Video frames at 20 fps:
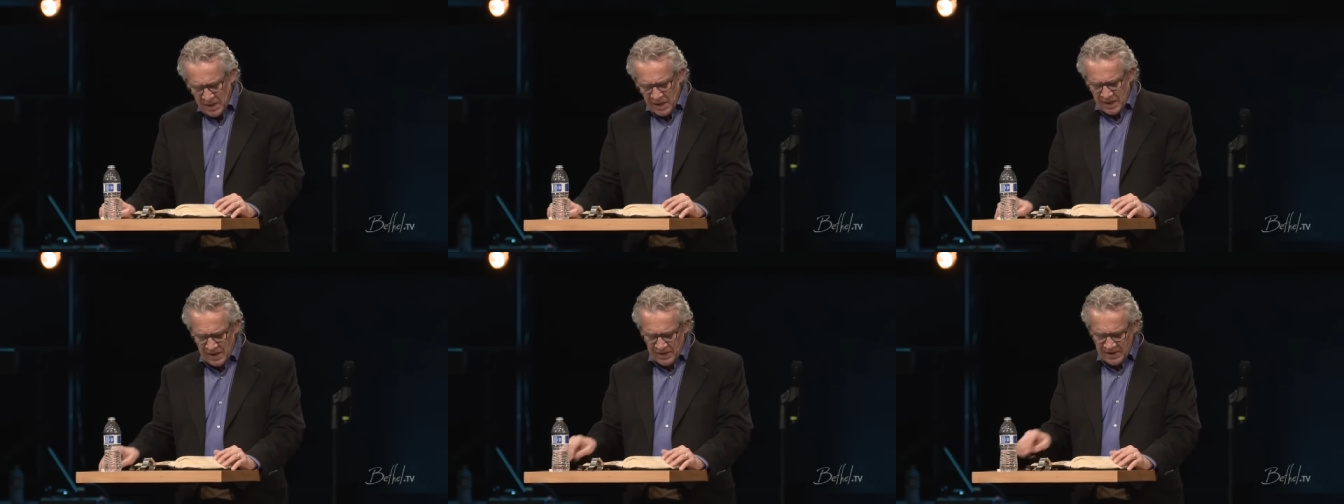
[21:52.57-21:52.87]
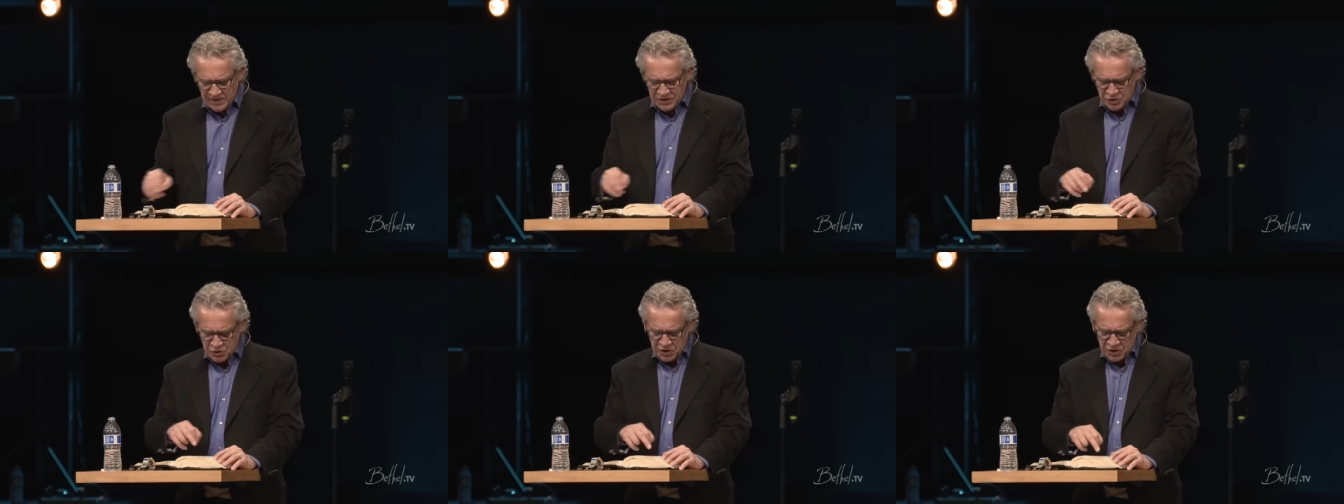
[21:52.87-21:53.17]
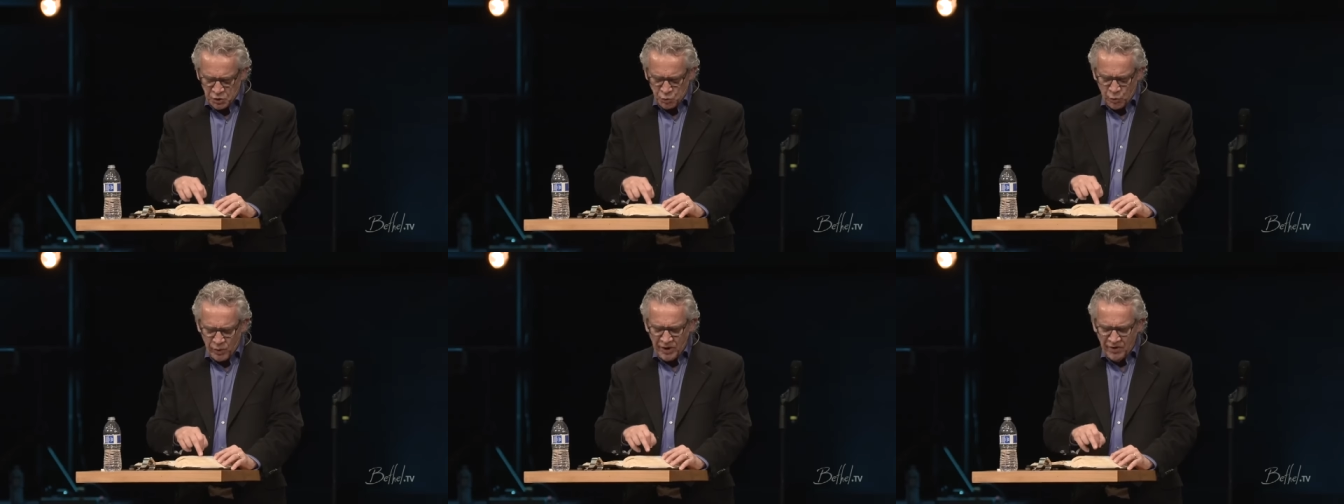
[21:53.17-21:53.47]
That's
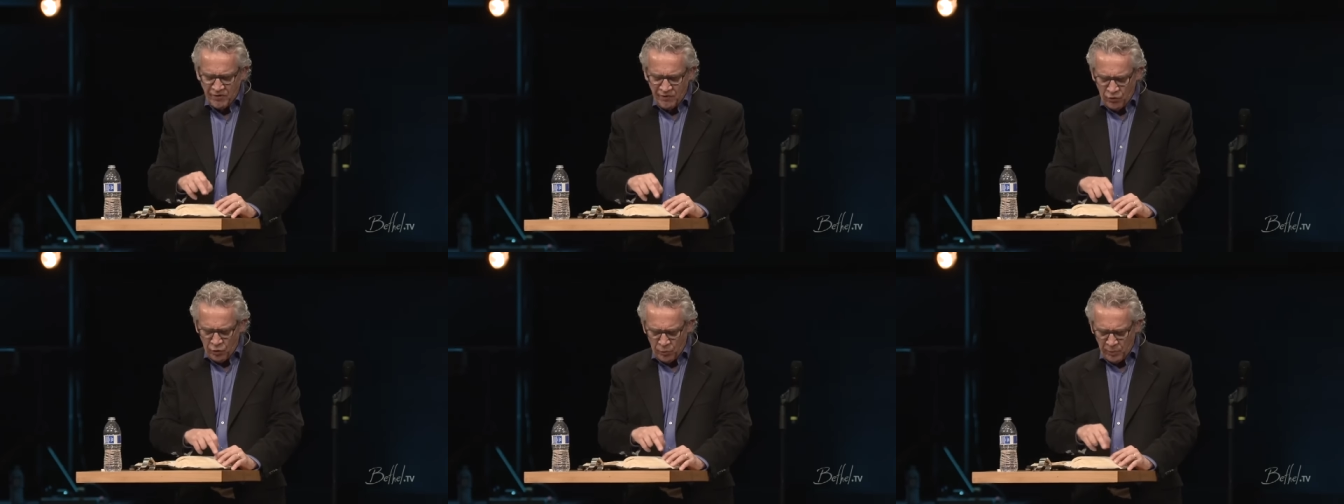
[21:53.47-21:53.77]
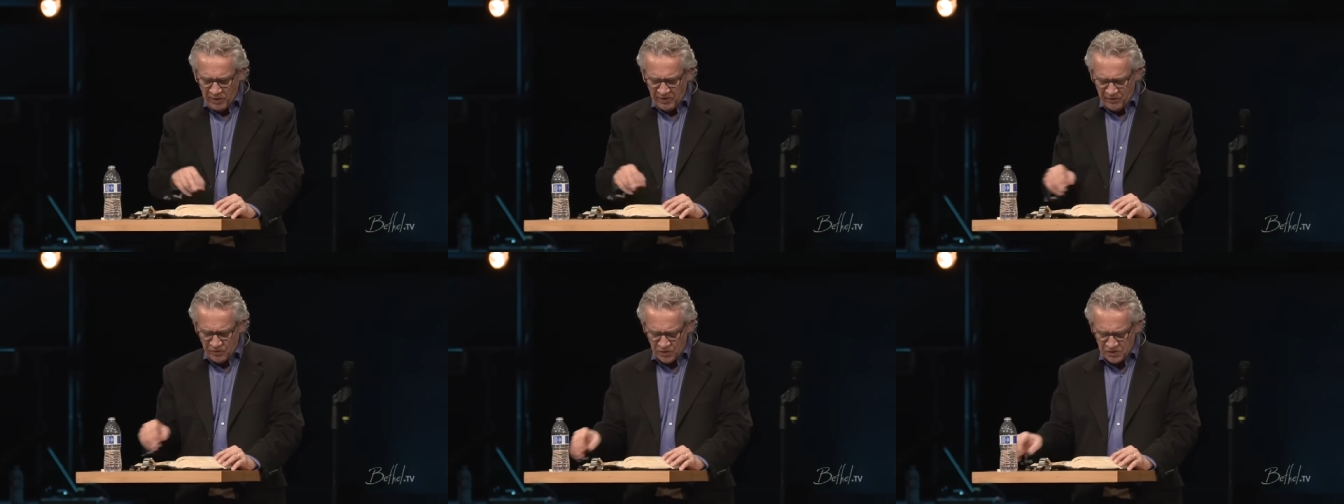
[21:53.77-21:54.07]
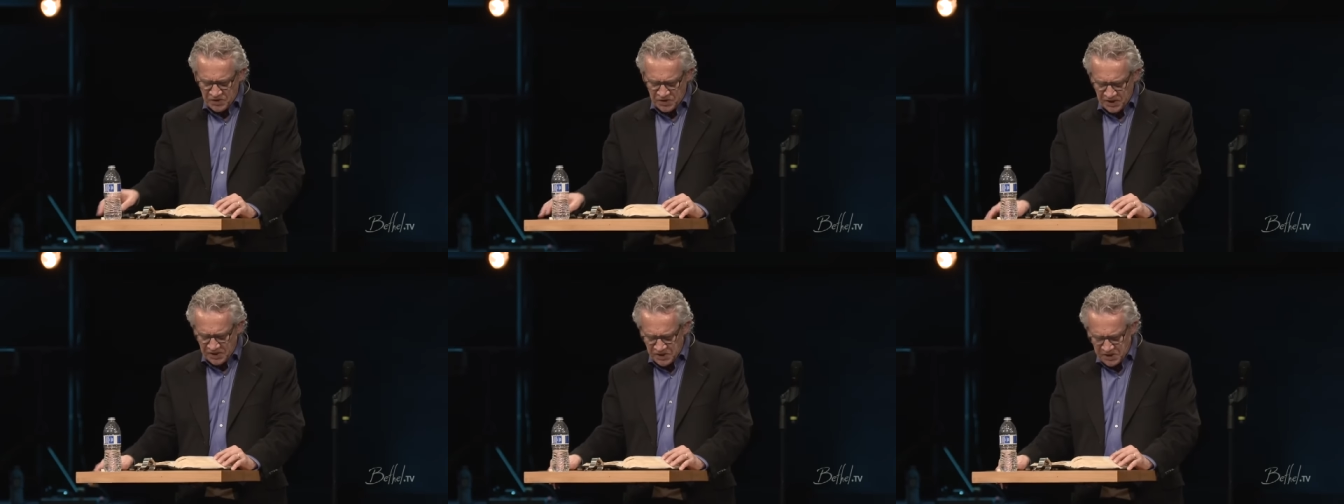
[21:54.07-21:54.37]
just reaffirming verse
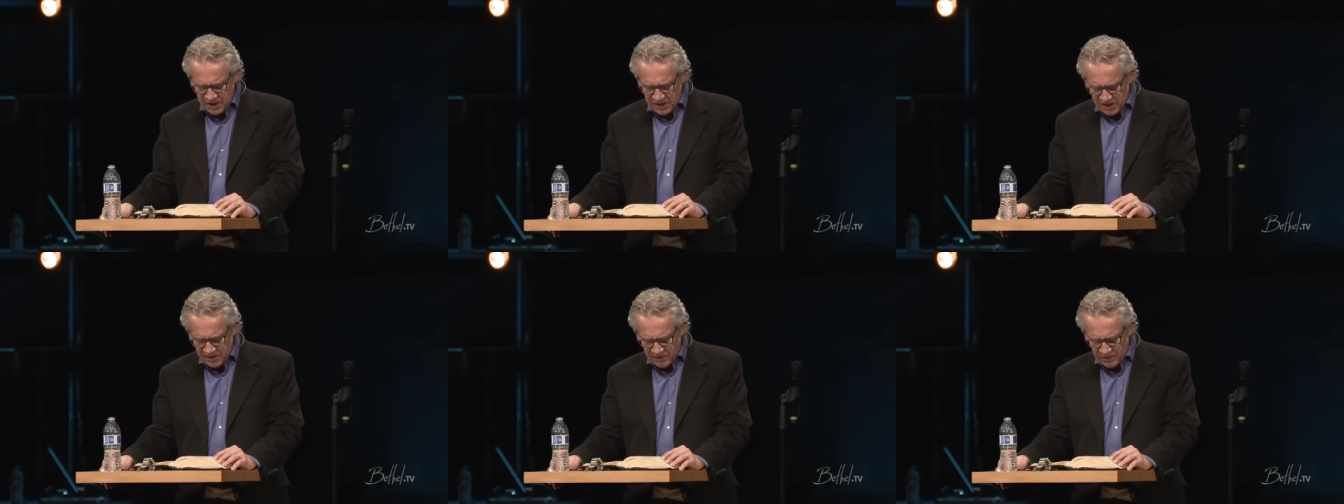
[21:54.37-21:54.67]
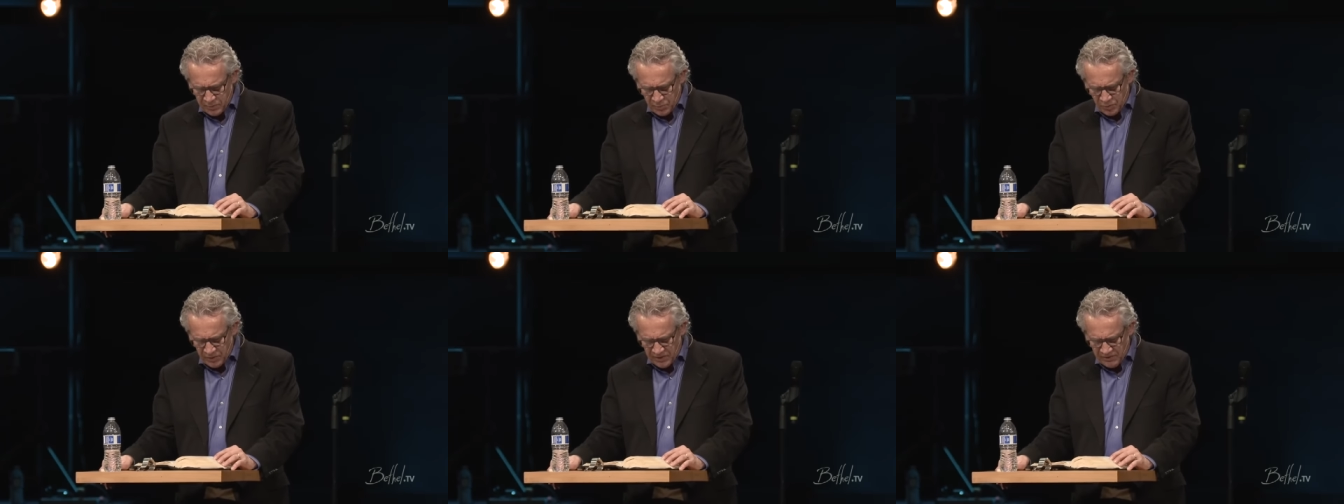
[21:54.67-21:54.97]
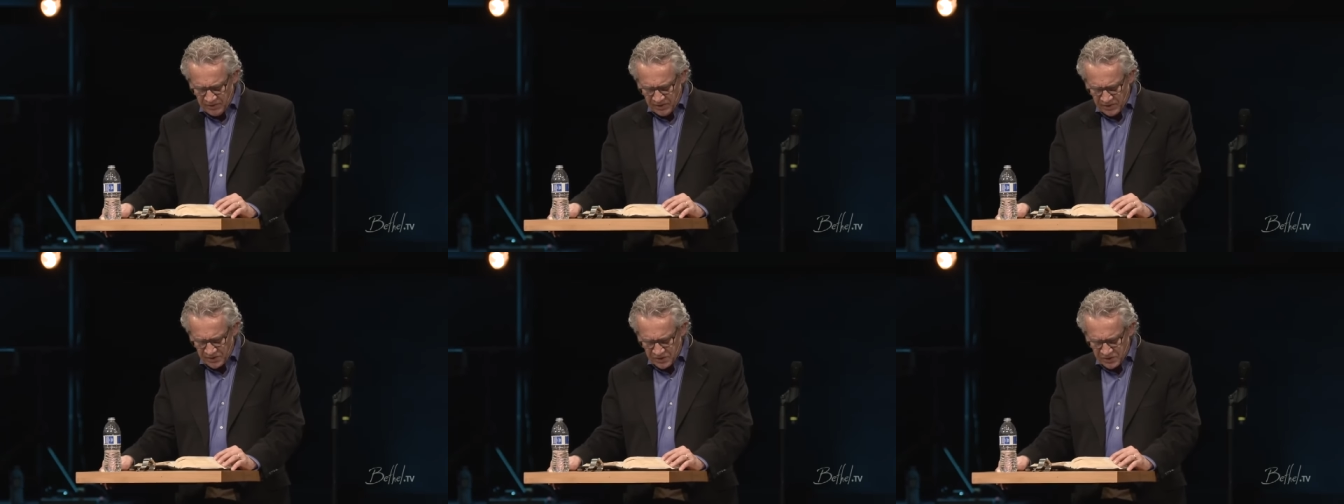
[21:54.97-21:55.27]
16 of the
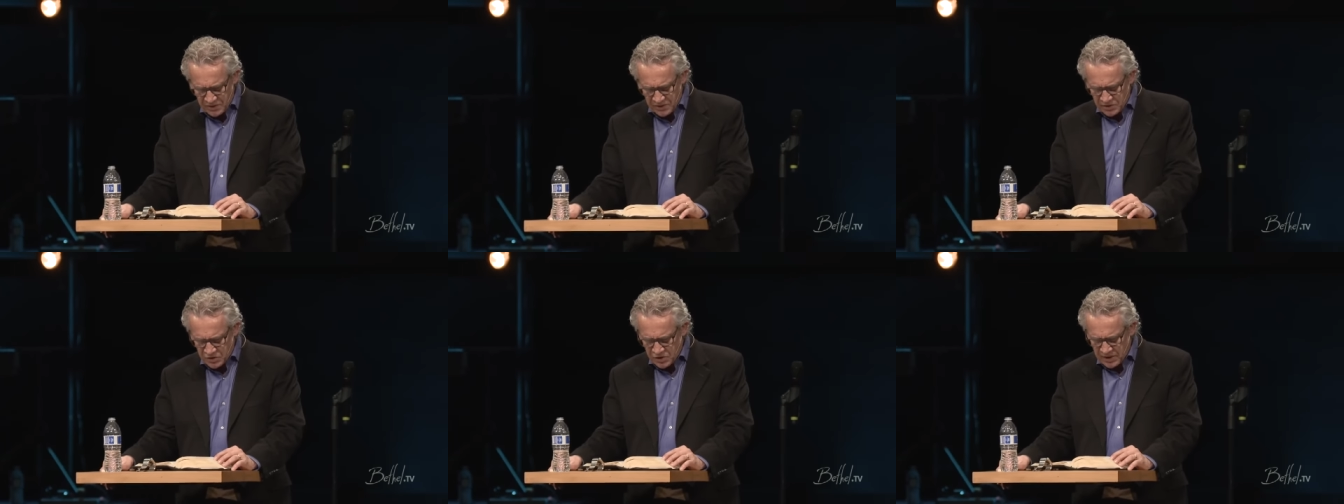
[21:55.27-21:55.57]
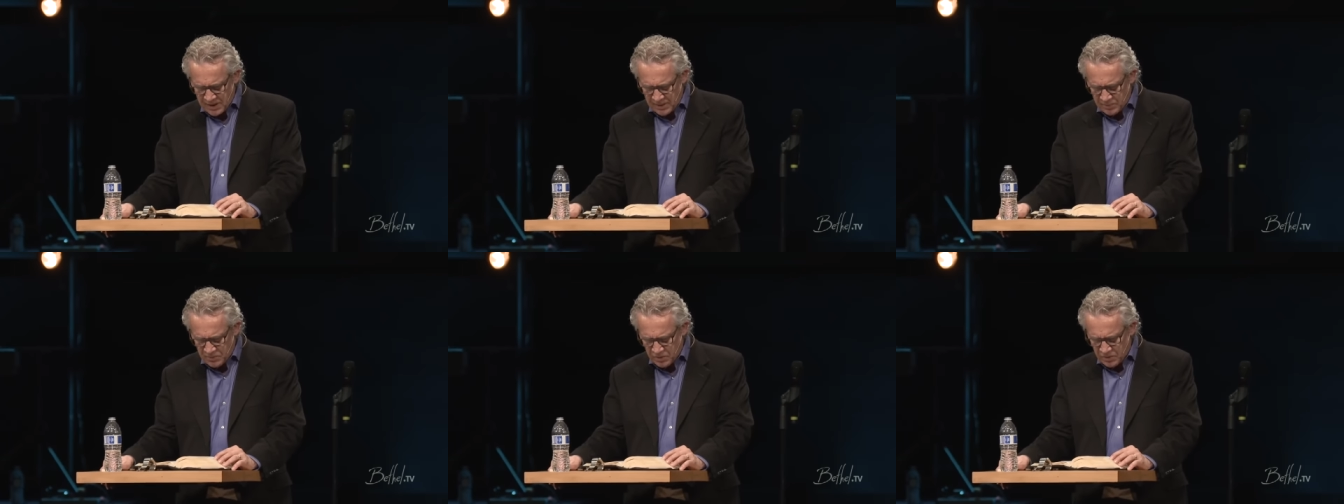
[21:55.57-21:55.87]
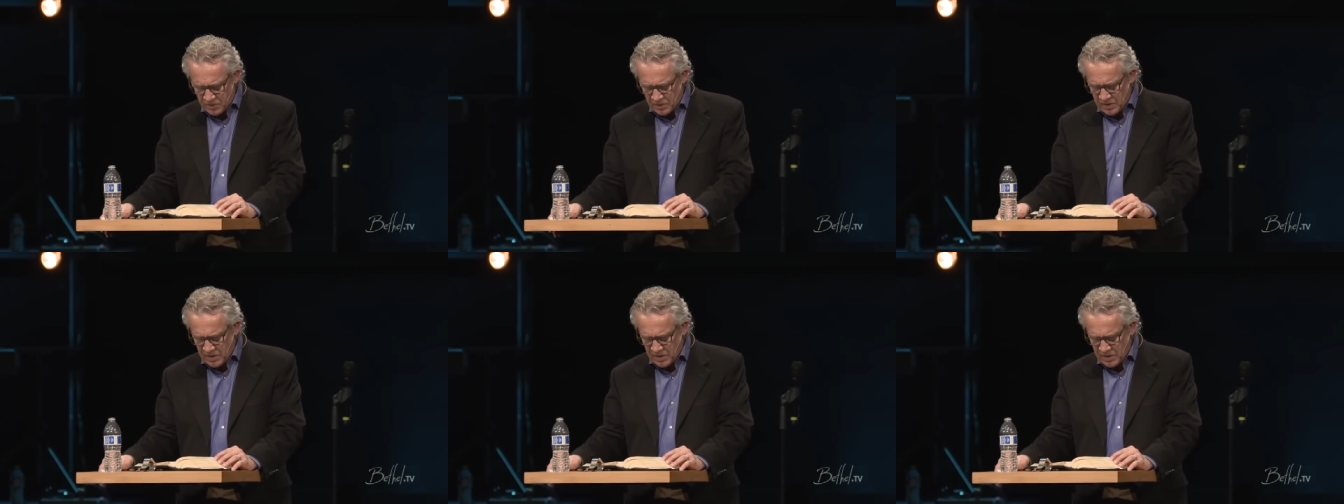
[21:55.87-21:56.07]
previous chapter.